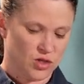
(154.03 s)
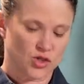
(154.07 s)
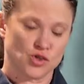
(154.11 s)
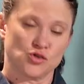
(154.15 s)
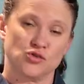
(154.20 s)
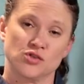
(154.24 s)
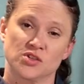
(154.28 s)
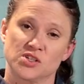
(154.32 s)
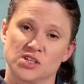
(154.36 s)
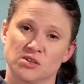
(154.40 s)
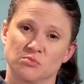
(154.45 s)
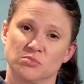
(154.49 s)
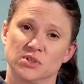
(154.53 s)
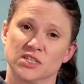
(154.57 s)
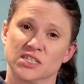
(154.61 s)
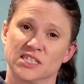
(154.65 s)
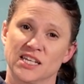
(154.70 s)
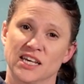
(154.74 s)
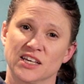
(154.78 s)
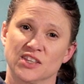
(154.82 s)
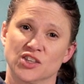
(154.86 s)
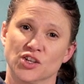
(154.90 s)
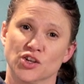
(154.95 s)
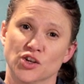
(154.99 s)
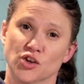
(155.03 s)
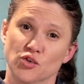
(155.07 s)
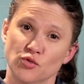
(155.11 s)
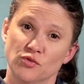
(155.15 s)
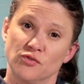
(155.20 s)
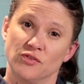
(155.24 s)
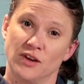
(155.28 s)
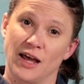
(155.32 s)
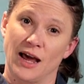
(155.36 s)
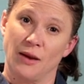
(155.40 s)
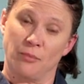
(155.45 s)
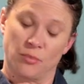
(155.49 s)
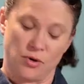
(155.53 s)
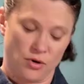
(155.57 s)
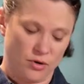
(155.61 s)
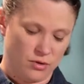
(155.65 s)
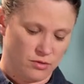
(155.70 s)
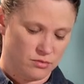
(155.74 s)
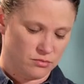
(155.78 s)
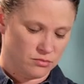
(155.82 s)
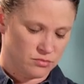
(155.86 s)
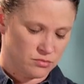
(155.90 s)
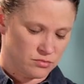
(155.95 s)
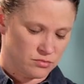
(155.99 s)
So you simply take the new flapper,